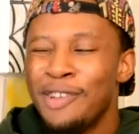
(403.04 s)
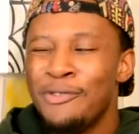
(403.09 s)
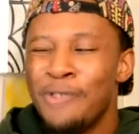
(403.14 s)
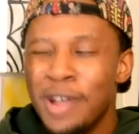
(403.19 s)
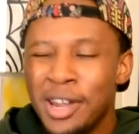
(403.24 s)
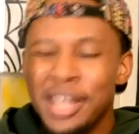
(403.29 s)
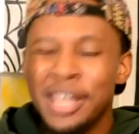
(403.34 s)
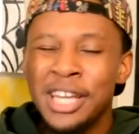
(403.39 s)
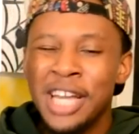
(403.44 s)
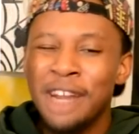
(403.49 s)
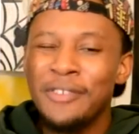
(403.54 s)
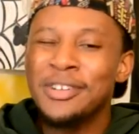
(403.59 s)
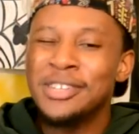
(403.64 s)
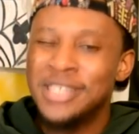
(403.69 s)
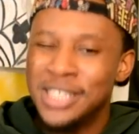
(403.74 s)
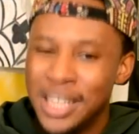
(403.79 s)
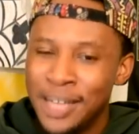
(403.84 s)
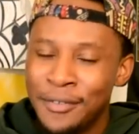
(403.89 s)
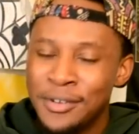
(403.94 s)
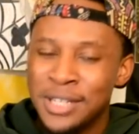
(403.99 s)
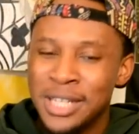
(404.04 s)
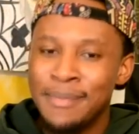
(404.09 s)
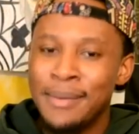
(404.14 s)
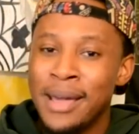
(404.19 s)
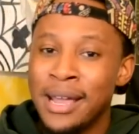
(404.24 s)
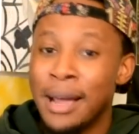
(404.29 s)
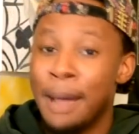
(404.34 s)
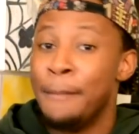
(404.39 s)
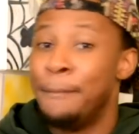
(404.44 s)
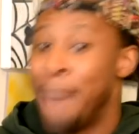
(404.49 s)
really good receivers can
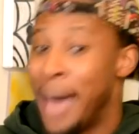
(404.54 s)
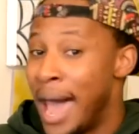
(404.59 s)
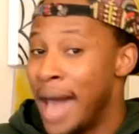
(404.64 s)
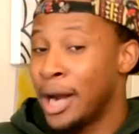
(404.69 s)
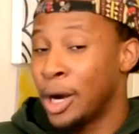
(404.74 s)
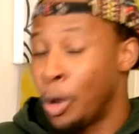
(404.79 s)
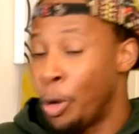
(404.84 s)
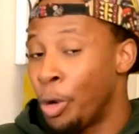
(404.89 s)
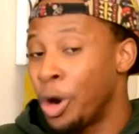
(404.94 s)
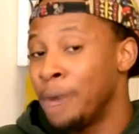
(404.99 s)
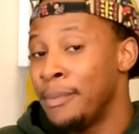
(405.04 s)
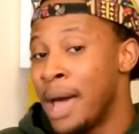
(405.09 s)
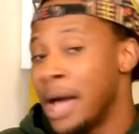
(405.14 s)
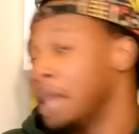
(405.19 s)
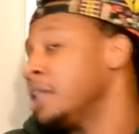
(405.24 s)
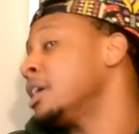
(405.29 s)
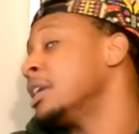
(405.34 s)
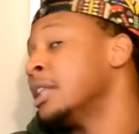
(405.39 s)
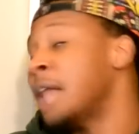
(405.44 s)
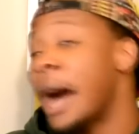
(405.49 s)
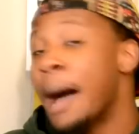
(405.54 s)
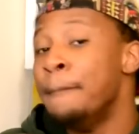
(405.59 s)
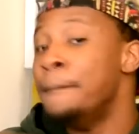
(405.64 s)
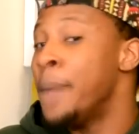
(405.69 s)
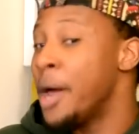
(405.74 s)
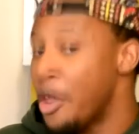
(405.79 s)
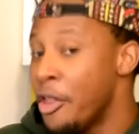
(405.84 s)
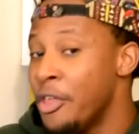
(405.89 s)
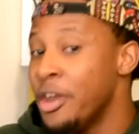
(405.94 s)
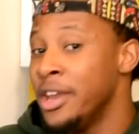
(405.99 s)
make a bad quarterback look a lot
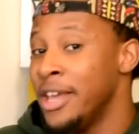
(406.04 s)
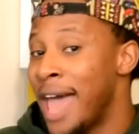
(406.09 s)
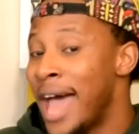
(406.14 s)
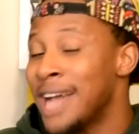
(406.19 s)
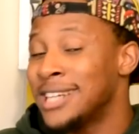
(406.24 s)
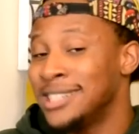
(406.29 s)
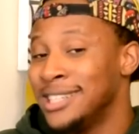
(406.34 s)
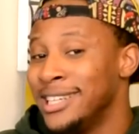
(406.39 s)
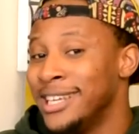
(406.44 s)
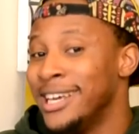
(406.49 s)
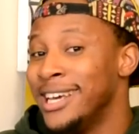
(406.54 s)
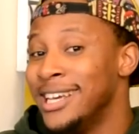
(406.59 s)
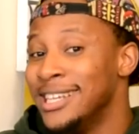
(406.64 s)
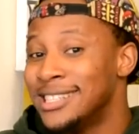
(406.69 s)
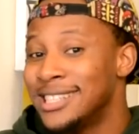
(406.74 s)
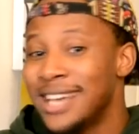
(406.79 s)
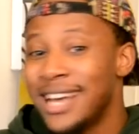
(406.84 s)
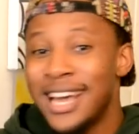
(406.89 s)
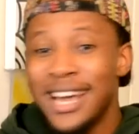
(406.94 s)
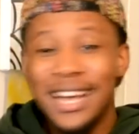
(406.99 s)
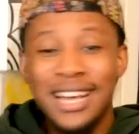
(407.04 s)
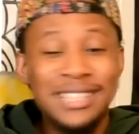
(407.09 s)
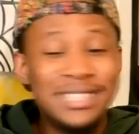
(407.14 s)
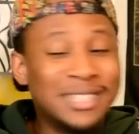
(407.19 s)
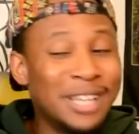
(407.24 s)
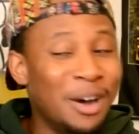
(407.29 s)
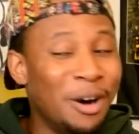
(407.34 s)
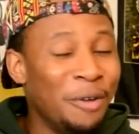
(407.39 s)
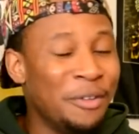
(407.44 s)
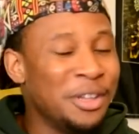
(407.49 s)
better than he actually is.
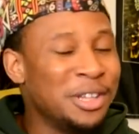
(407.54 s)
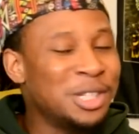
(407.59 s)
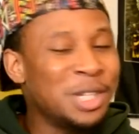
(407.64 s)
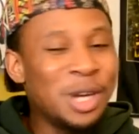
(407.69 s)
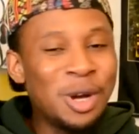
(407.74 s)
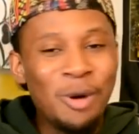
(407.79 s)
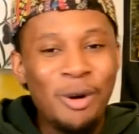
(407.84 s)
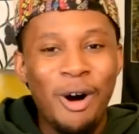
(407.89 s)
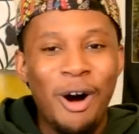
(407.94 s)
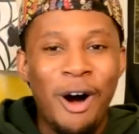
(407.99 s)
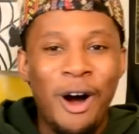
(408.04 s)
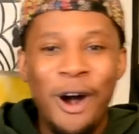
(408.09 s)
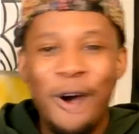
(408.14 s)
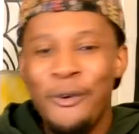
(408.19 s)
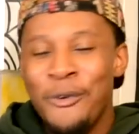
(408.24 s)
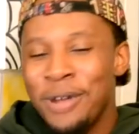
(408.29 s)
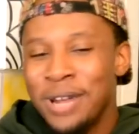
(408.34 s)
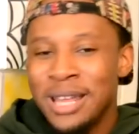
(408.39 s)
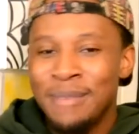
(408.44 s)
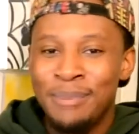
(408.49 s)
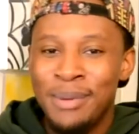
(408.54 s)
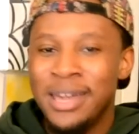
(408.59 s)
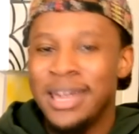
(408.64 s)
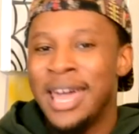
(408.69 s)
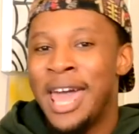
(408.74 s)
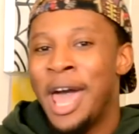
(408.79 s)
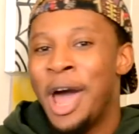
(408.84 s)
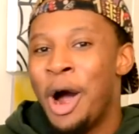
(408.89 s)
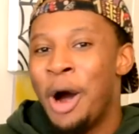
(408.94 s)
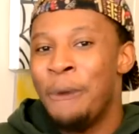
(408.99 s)
So the two aren't really being
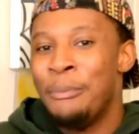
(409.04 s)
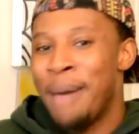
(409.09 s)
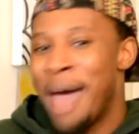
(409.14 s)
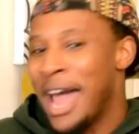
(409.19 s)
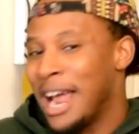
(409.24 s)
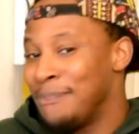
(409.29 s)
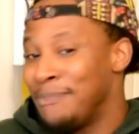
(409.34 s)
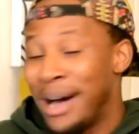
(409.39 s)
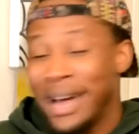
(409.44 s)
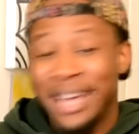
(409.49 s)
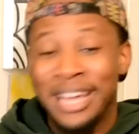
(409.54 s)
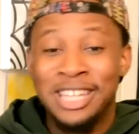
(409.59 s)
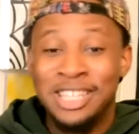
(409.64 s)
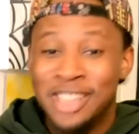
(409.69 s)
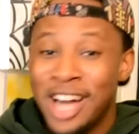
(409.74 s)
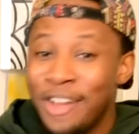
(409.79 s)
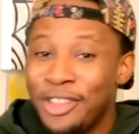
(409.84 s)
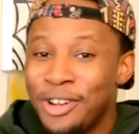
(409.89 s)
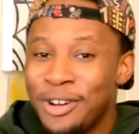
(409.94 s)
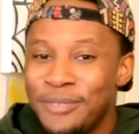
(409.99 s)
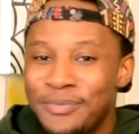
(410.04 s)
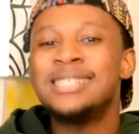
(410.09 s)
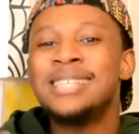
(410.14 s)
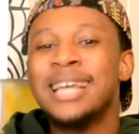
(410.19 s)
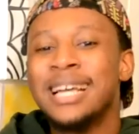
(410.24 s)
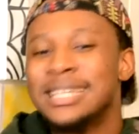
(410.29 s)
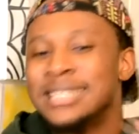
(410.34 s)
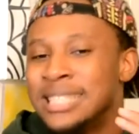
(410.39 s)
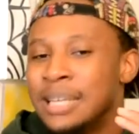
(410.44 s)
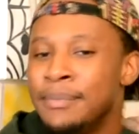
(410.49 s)
held back by each other. It's
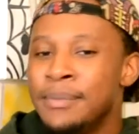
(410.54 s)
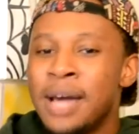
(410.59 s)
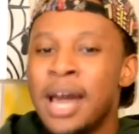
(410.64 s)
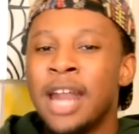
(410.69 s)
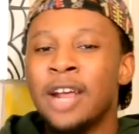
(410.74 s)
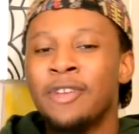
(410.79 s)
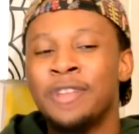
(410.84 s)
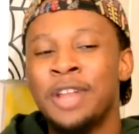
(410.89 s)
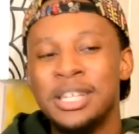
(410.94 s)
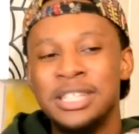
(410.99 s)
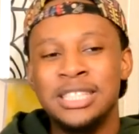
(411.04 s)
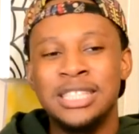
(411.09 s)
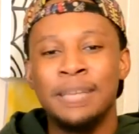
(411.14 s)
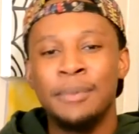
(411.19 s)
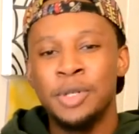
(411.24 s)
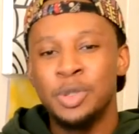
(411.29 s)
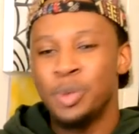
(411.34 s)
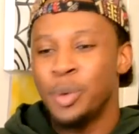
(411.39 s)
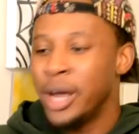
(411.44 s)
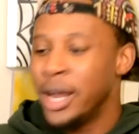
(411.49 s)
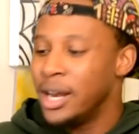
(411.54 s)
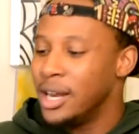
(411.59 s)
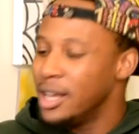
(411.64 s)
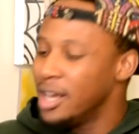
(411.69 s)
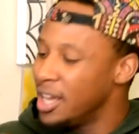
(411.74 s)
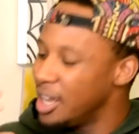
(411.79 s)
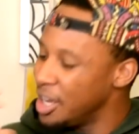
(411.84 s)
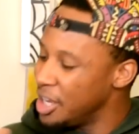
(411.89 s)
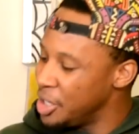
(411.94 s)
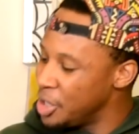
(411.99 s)
like a symbiotic relationship between
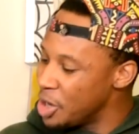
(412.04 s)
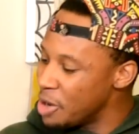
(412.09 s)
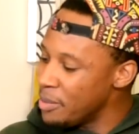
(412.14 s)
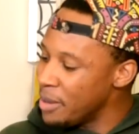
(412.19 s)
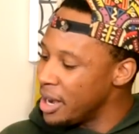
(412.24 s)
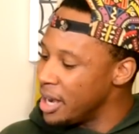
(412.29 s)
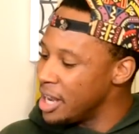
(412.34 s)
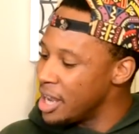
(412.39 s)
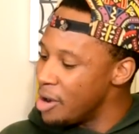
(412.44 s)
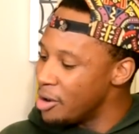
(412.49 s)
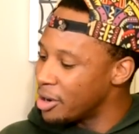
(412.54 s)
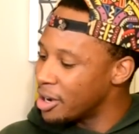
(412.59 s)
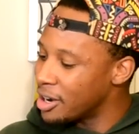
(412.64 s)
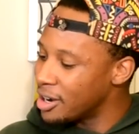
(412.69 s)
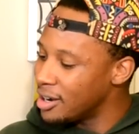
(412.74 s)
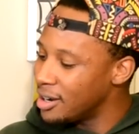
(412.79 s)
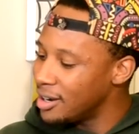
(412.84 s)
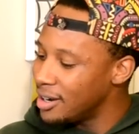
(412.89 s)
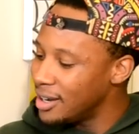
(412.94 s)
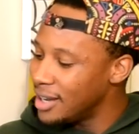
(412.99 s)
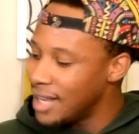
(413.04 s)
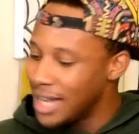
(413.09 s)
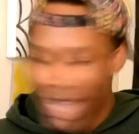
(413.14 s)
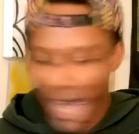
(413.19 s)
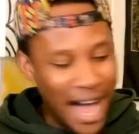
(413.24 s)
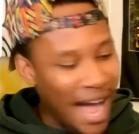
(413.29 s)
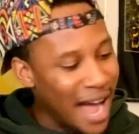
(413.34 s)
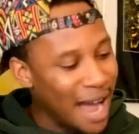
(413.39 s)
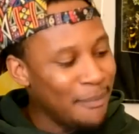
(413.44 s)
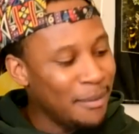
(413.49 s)
you're mediocre,
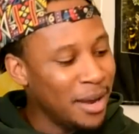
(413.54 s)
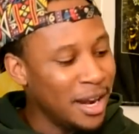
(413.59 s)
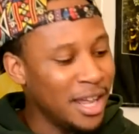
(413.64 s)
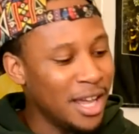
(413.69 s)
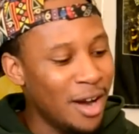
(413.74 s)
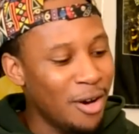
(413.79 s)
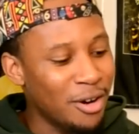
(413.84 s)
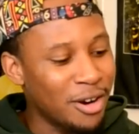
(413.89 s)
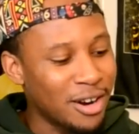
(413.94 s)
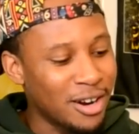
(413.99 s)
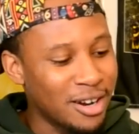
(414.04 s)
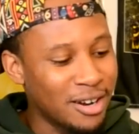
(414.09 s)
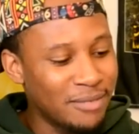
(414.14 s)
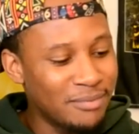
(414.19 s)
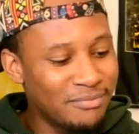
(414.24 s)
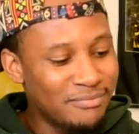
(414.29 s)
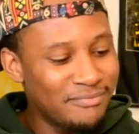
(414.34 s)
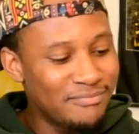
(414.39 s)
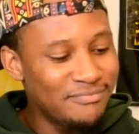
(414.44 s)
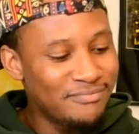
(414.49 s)
I'm mediocre.